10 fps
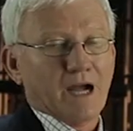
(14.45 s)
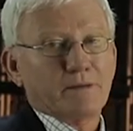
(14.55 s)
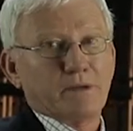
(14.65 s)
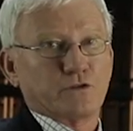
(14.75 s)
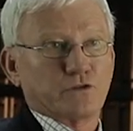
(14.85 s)

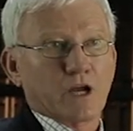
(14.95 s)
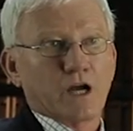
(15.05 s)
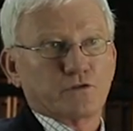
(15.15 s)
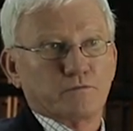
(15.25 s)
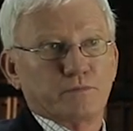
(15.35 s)
my major
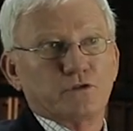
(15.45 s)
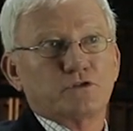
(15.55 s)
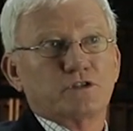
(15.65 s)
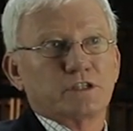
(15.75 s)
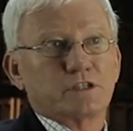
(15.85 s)

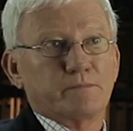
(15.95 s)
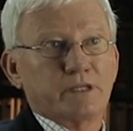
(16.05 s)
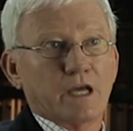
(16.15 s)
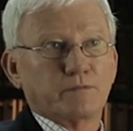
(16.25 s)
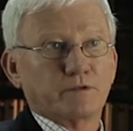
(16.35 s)
contribution is to
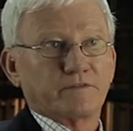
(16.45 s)
be able